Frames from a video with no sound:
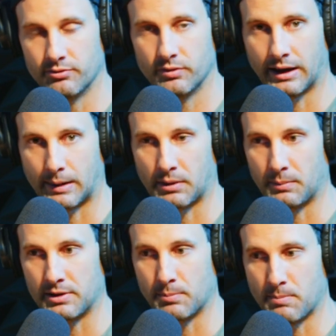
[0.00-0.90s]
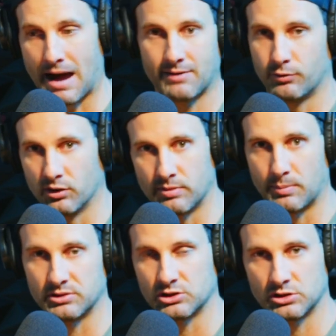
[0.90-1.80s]
Like I'm going to be mindful of my
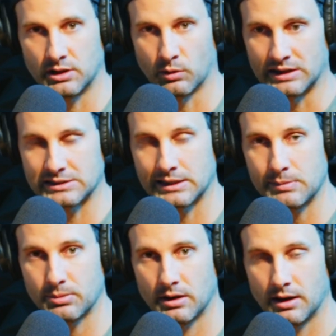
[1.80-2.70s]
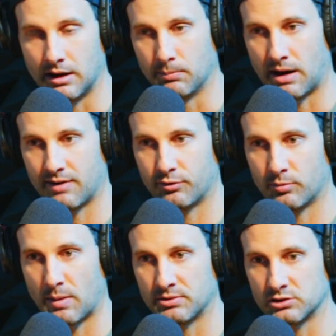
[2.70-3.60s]
positioning when I sleep and mindful of
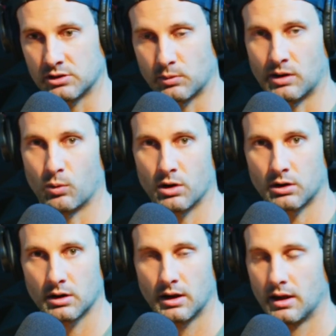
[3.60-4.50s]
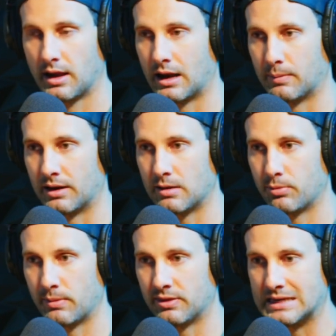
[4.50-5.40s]
my positioning when I work. And I'm going to
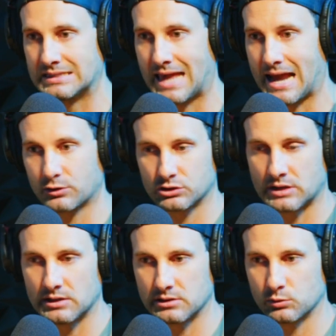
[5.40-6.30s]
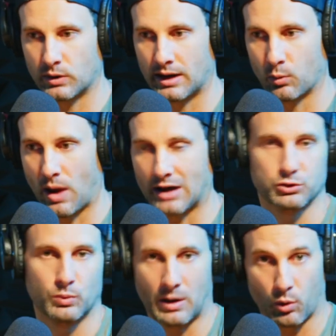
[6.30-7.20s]
implement these exercises when I
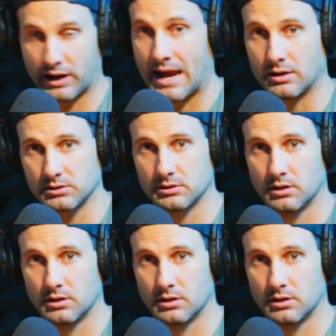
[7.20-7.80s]
work out.